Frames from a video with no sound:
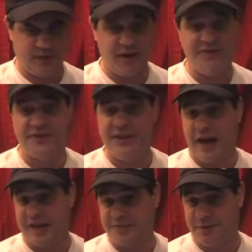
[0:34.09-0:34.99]
is the
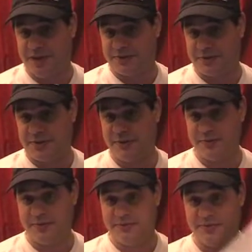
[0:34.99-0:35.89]
odds buster.
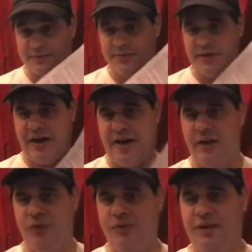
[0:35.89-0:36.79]
I
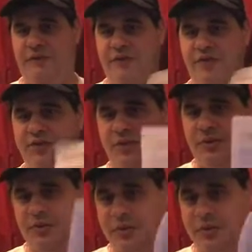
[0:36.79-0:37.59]
hold the official